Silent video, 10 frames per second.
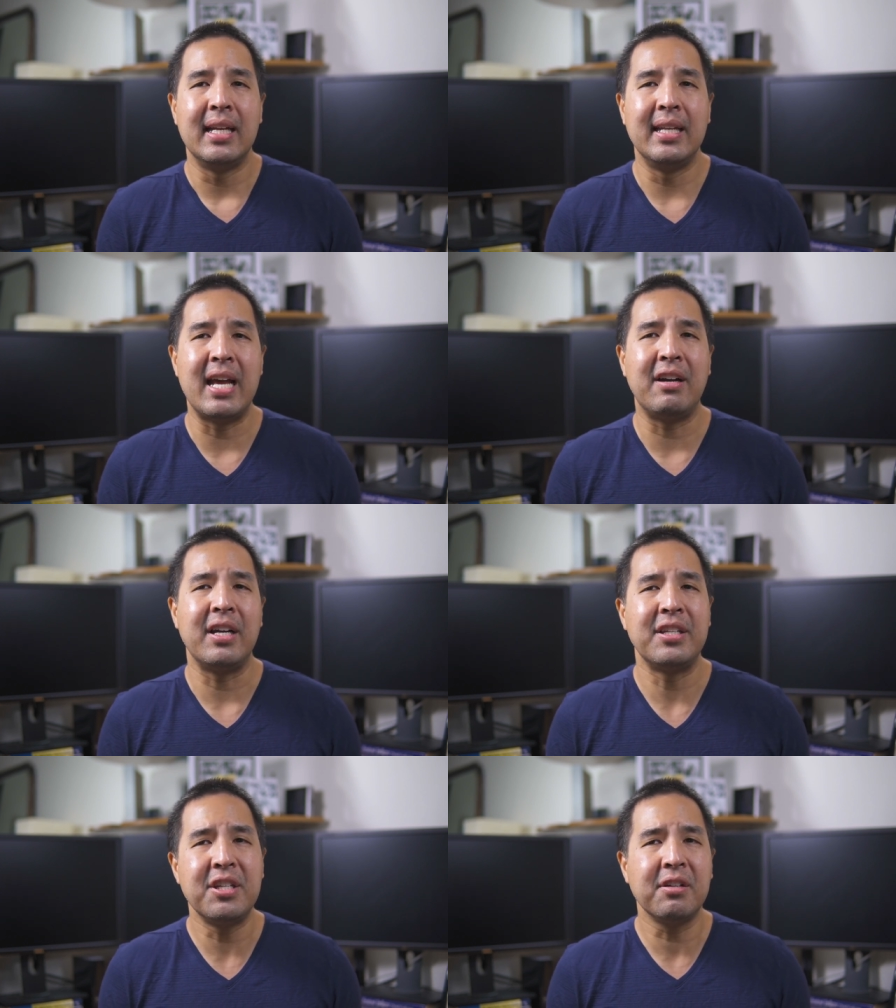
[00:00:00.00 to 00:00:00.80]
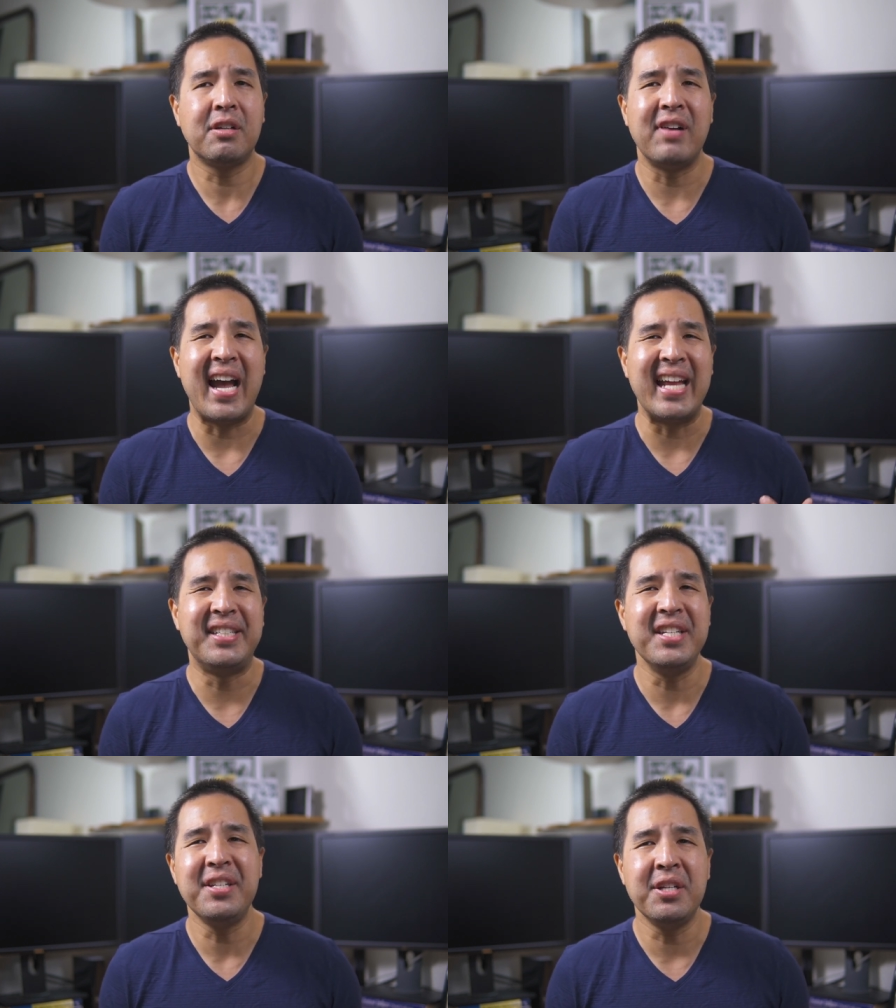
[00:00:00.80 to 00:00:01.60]
Now, a year ago, I
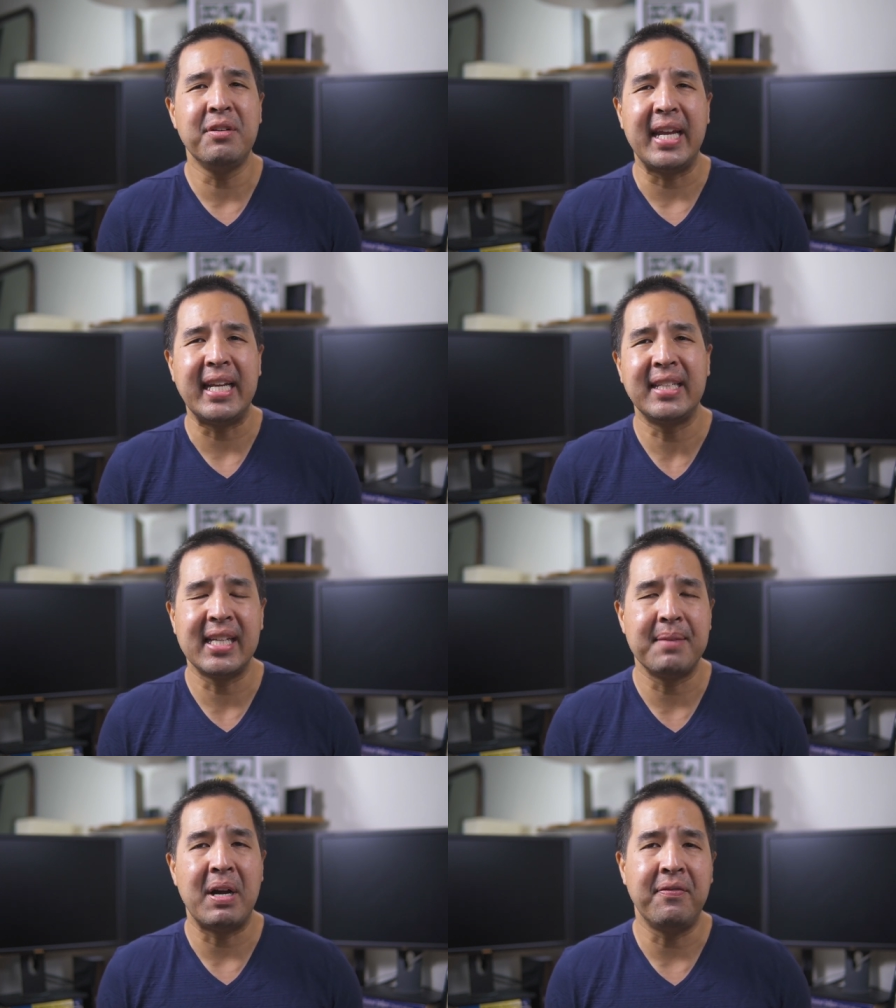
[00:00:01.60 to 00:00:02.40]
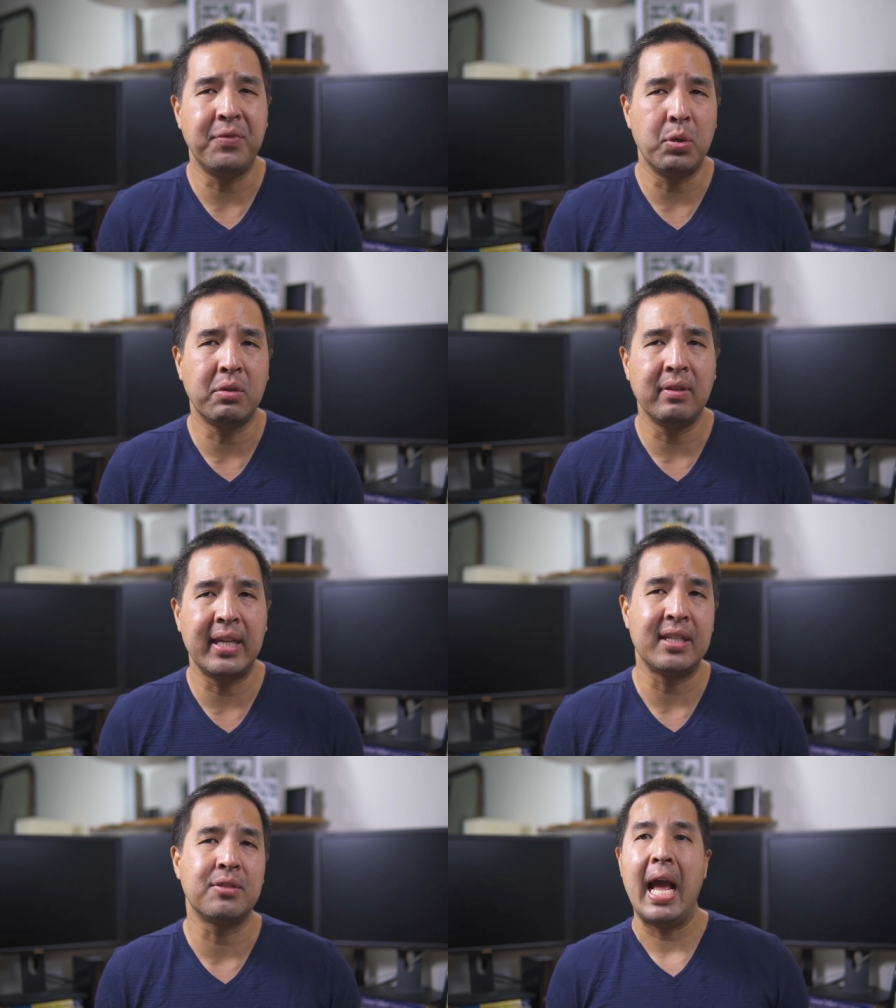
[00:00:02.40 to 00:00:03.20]
didn't know anything about focal
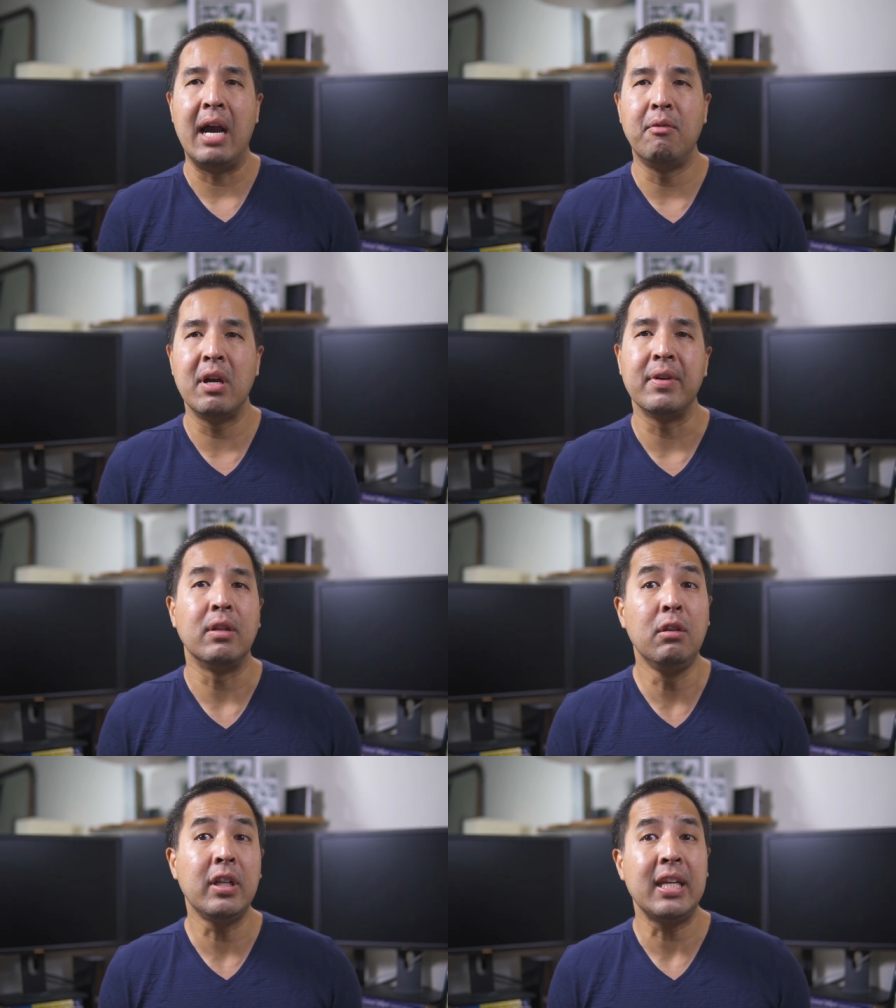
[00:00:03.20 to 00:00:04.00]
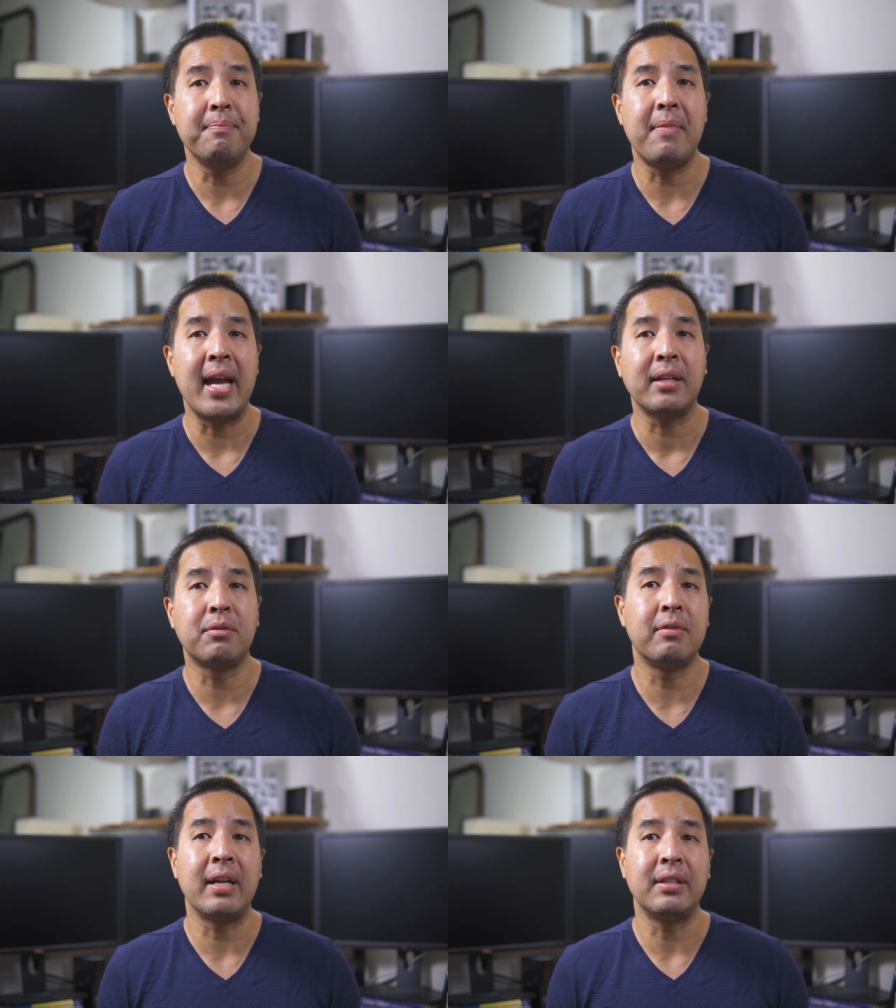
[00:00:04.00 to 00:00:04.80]
lengths. However, looking back
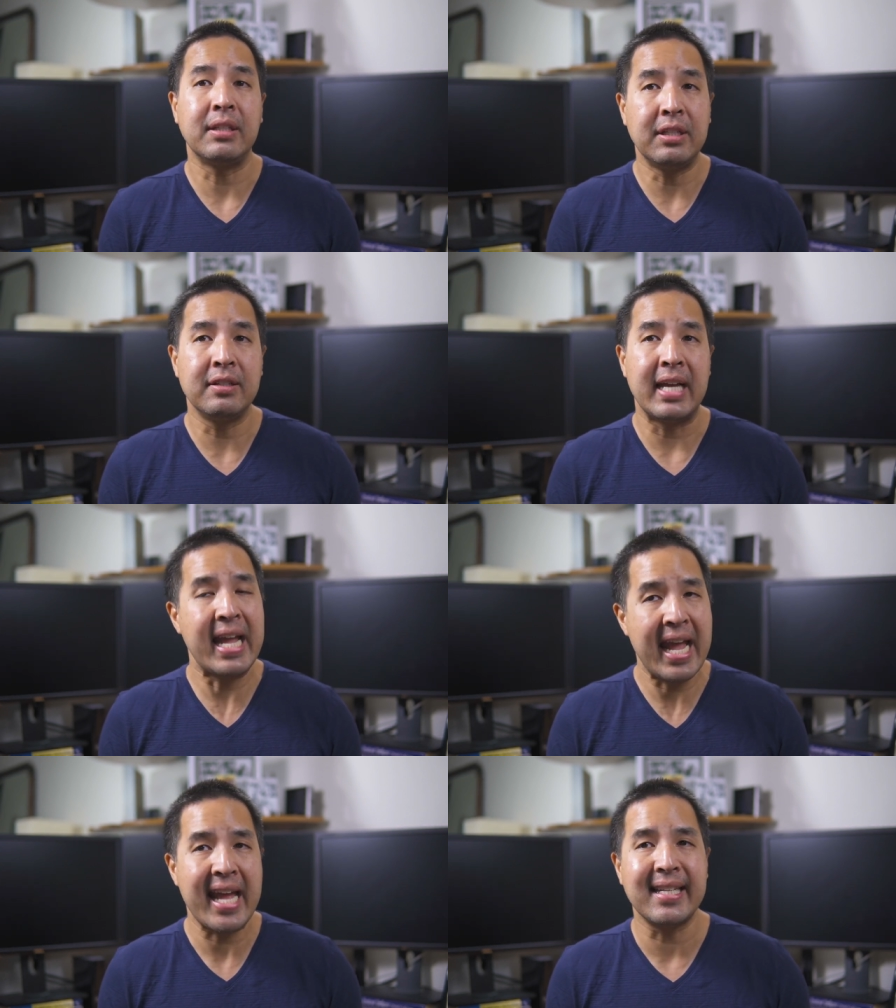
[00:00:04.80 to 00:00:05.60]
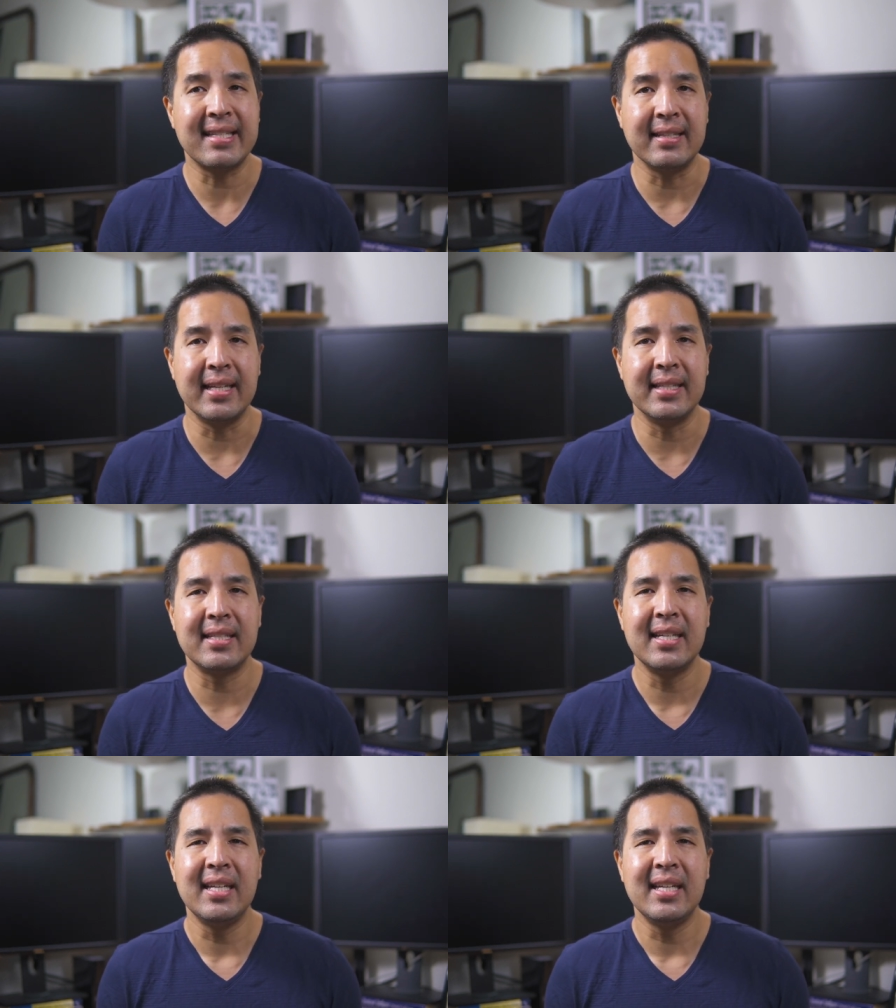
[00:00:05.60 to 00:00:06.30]
throughout the year that I had this lens,